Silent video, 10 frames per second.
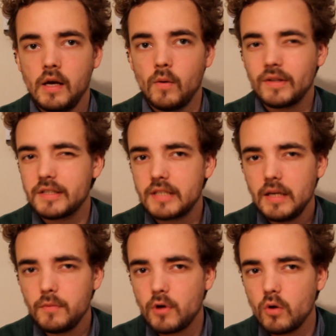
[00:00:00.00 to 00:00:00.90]
Well, the
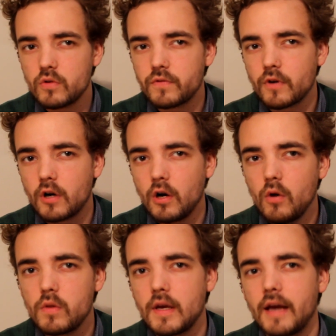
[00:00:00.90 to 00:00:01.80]
same goes for
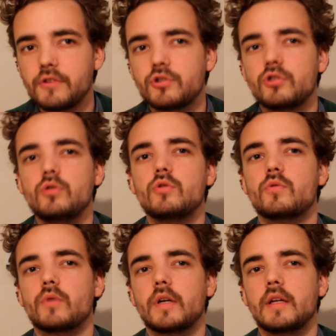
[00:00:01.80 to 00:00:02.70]
clothing and
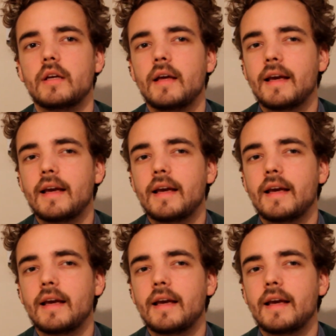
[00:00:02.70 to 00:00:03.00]
shoes really.